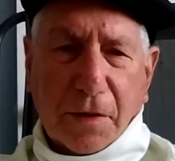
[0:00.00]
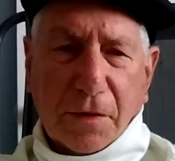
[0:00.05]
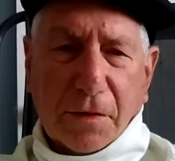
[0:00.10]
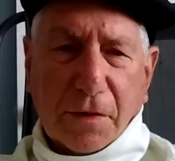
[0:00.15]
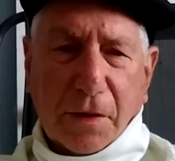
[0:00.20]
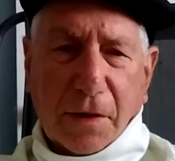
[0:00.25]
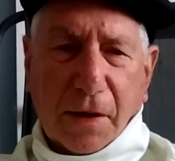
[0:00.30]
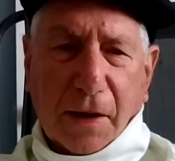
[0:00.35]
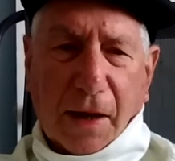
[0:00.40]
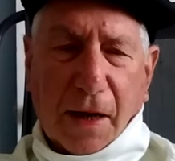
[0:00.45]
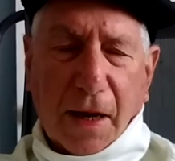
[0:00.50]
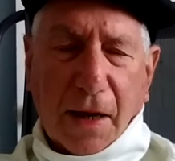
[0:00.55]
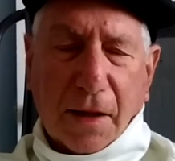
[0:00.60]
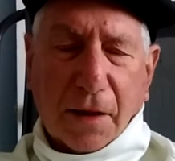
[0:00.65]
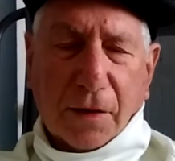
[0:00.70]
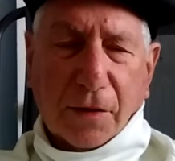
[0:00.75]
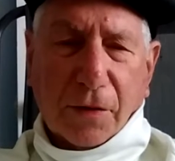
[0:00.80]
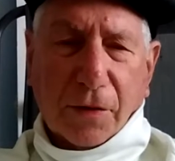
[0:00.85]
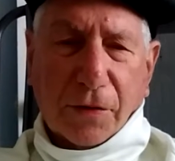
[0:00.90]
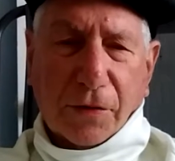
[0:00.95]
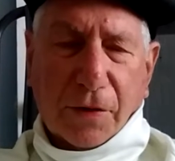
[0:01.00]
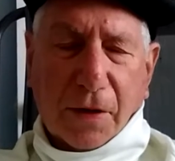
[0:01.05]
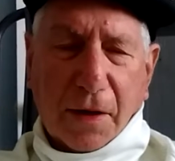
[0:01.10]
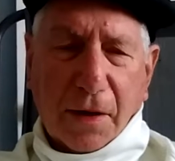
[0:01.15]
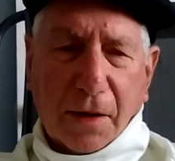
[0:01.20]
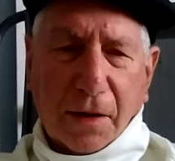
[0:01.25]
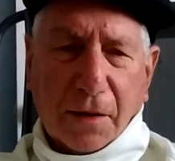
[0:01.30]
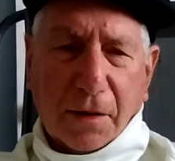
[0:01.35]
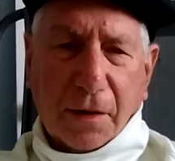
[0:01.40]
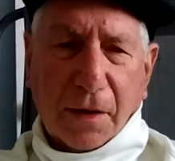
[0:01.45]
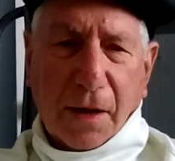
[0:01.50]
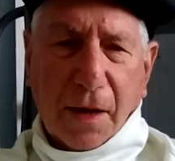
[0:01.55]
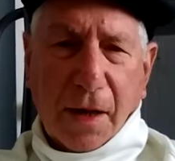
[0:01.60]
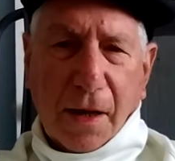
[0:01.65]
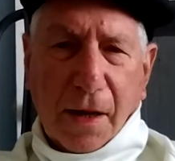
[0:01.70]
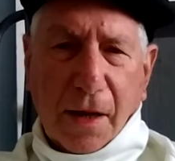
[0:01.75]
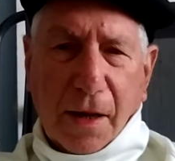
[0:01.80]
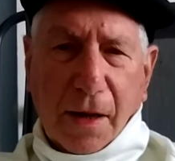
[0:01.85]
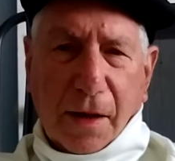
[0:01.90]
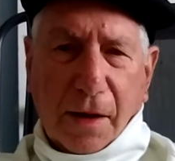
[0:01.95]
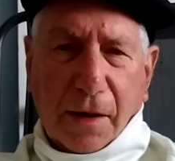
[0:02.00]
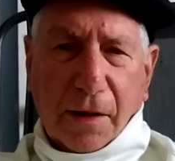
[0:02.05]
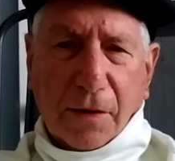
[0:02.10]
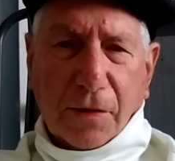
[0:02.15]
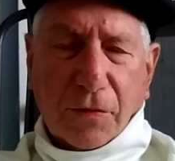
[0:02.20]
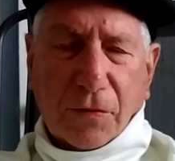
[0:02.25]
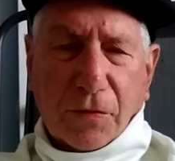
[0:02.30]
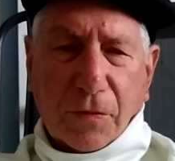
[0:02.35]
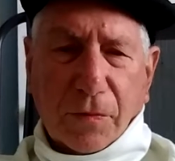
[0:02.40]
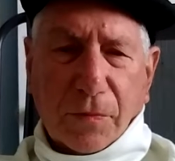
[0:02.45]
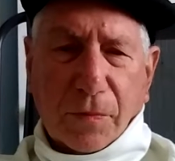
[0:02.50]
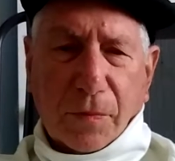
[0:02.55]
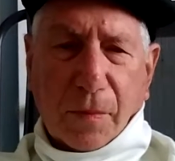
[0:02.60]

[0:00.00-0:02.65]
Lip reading: is in the calendar cycle is,